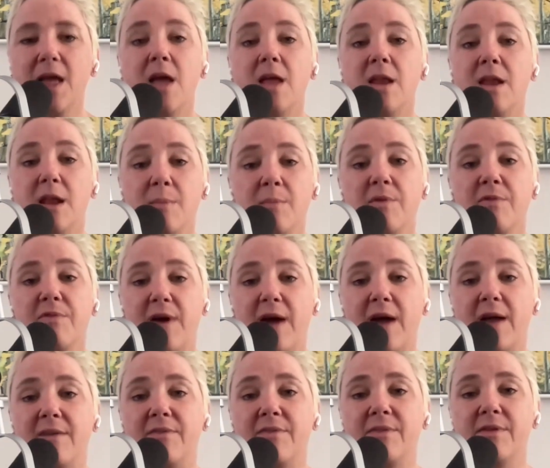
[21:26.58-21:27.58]
Number
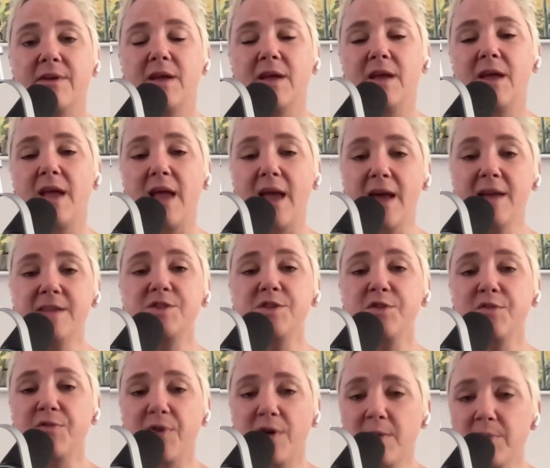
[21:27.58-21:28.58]
5, ask
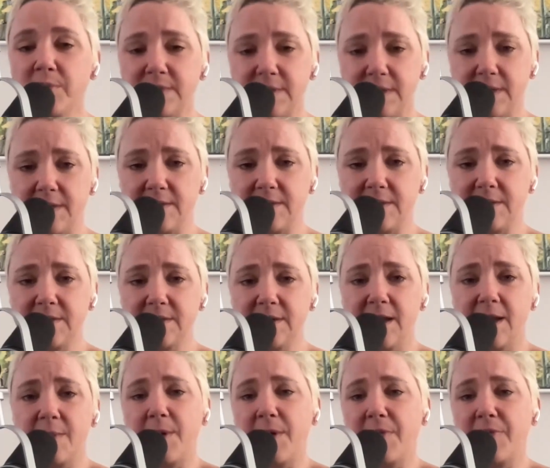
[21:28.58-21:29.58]
your pharmacist
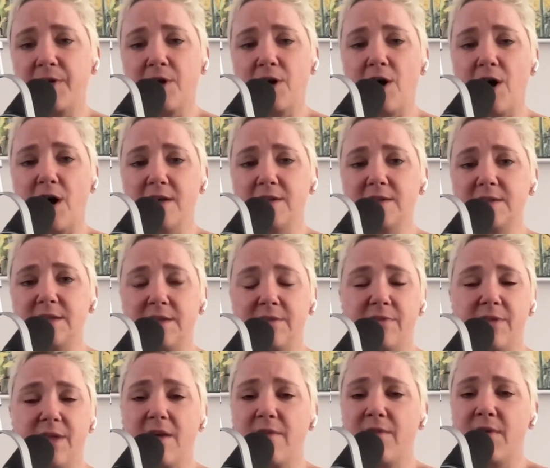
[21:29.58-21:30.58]
about the cost and if
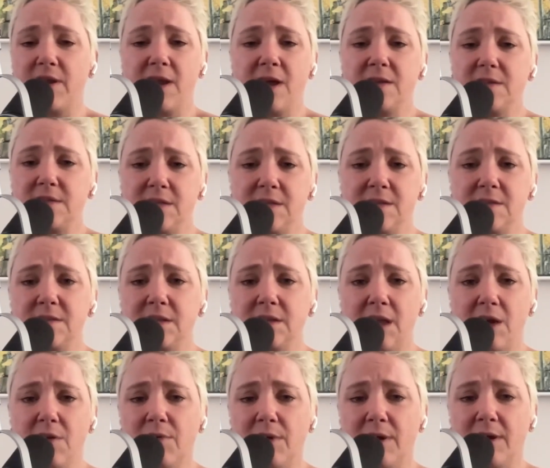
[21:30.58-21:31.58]
they have any ideas to
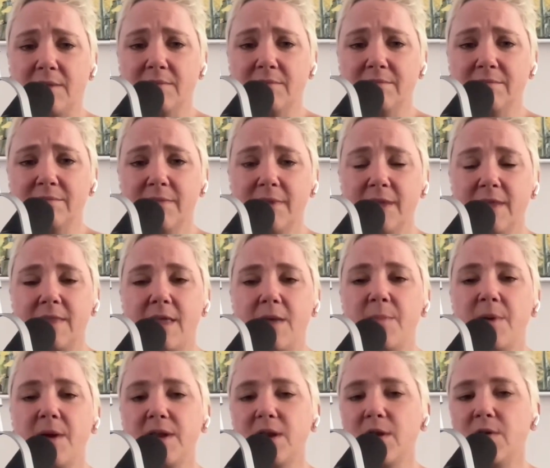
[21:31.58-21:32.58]
lower it. They
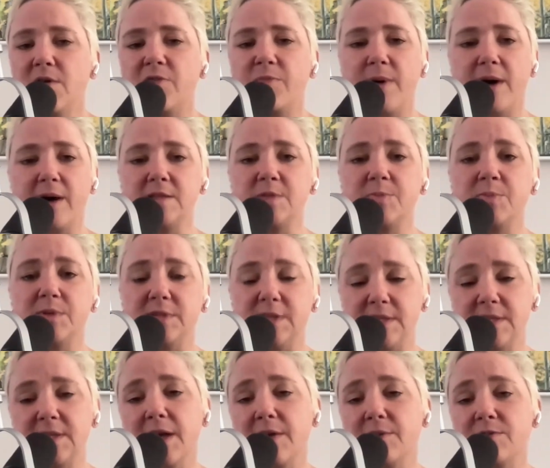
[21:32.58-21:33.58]
might know of possible
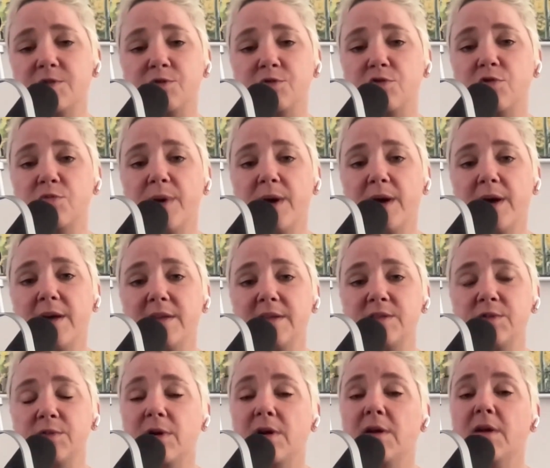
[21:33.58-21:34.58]
discounts or coupons,
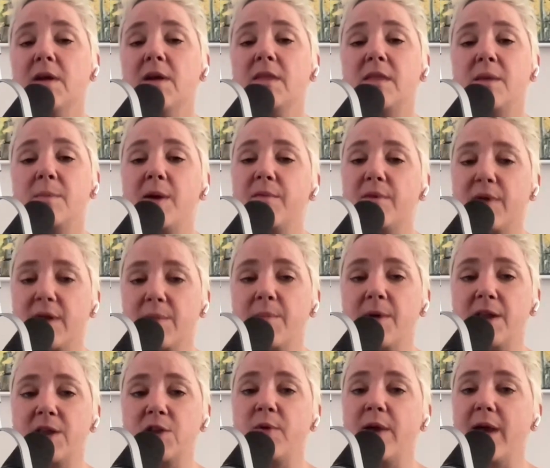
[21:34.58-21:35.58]
or they might
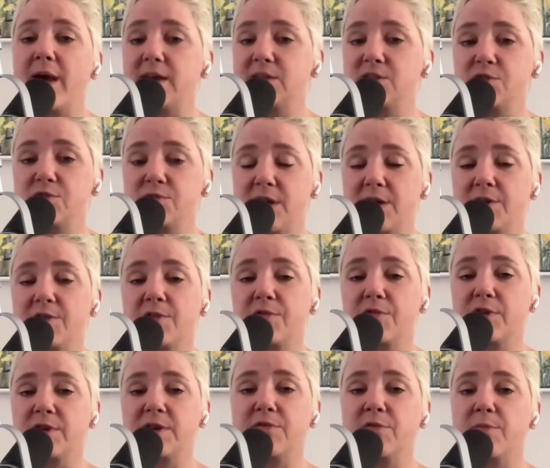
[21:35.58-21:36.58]
recommend you ask your doctor for
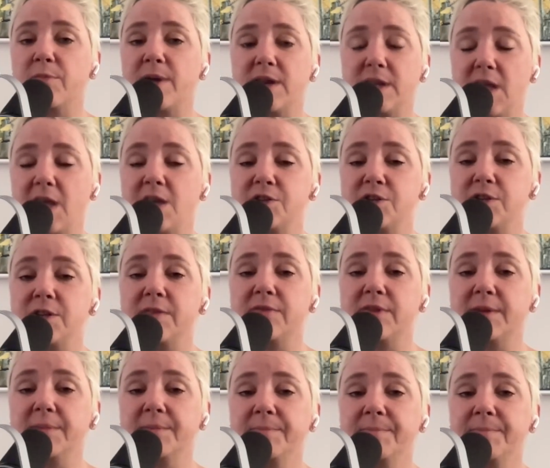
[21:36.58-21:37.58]
a different medication even.